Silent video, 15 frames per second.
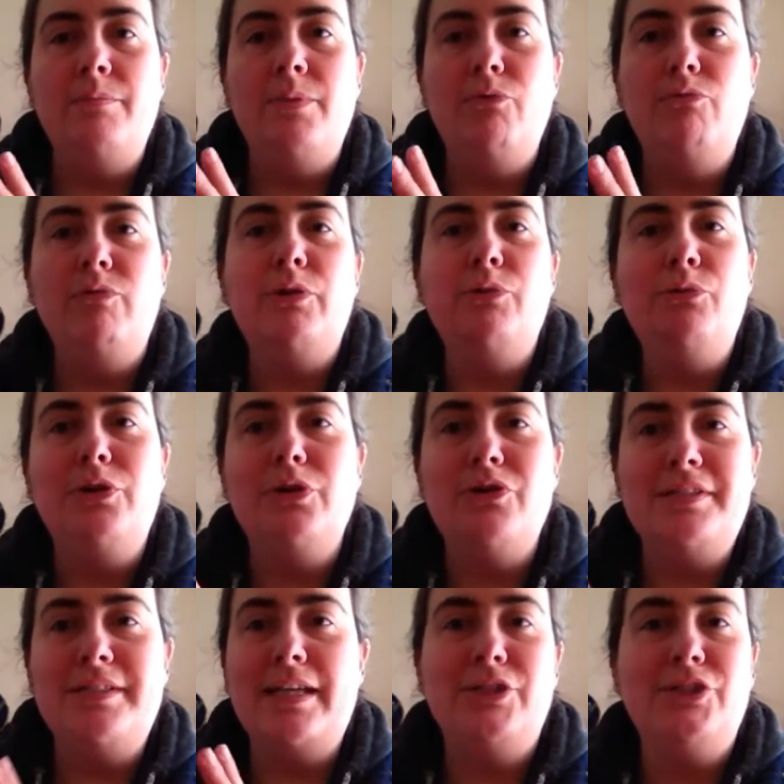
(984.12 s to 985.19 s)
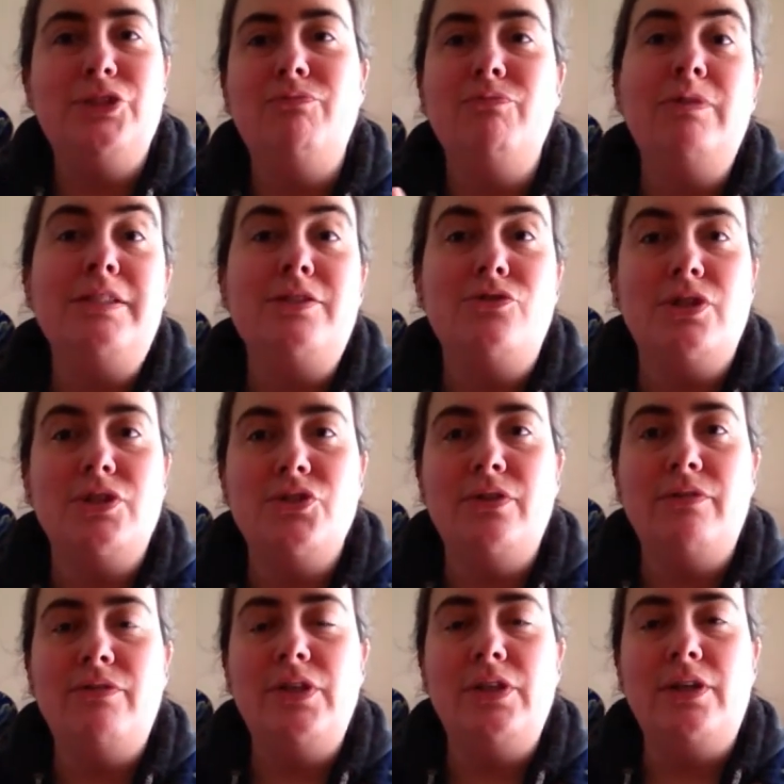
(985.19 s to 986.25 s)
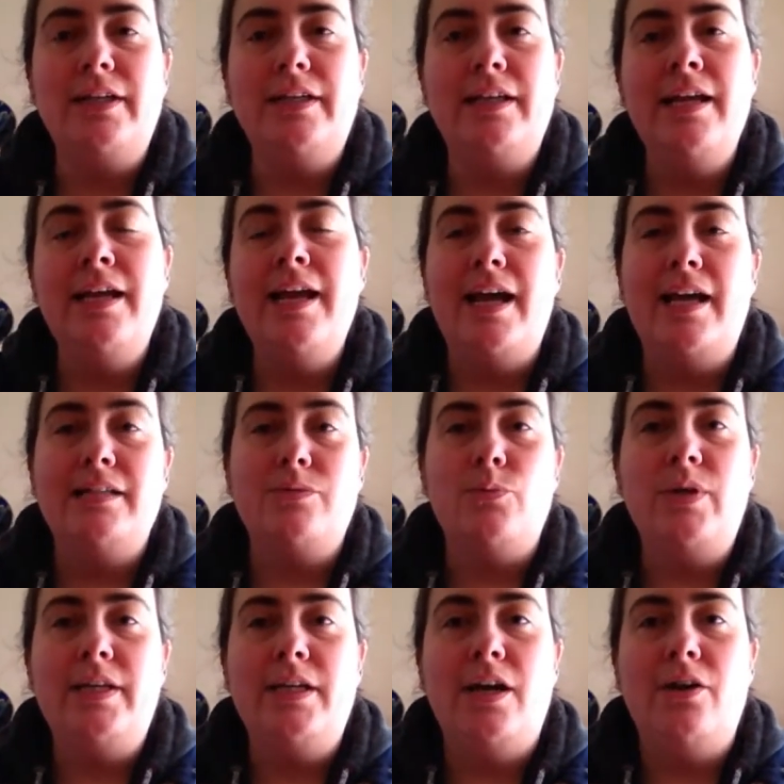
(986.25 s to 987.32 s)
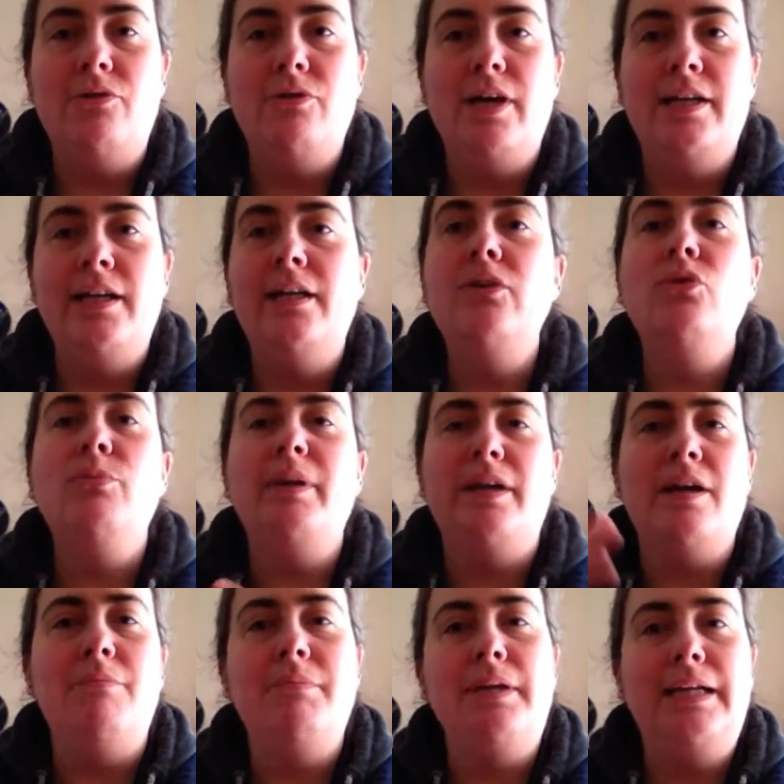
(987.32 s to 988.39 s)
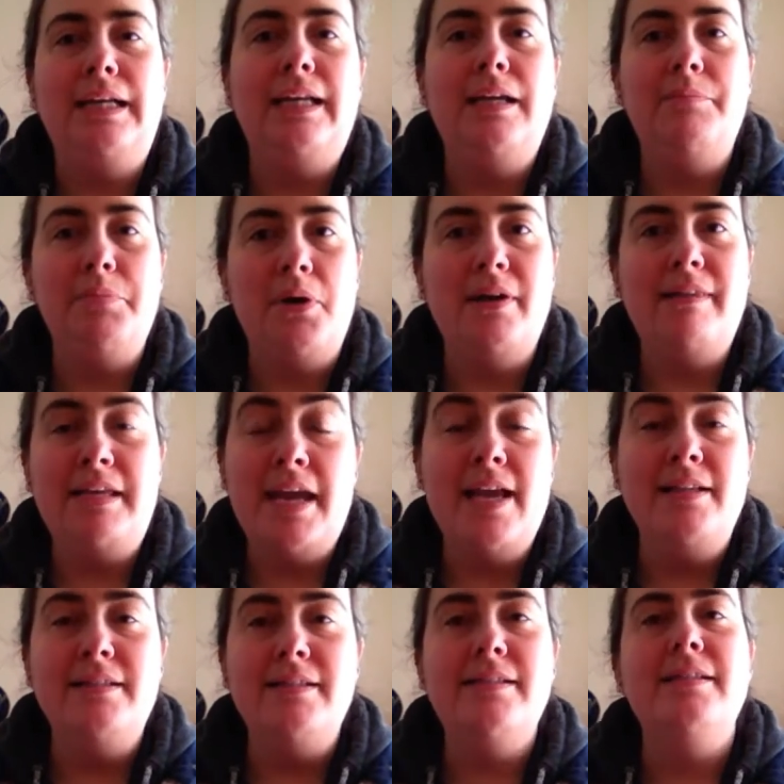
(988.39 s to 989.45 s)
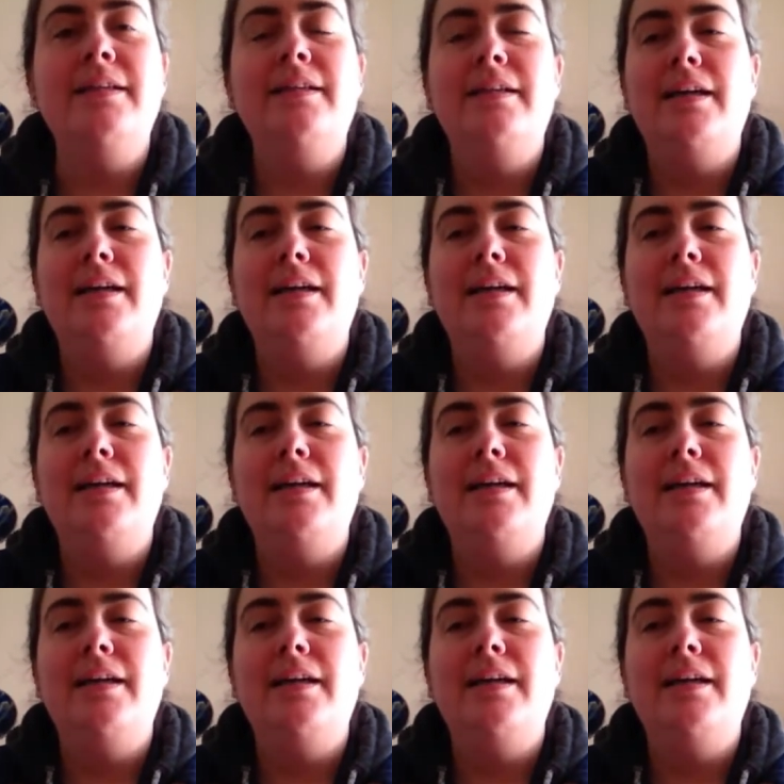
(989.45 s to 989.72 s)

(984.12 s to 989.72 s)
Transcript: reorganisation and restructure, if you like, as we go, and it'll all become clear by the end,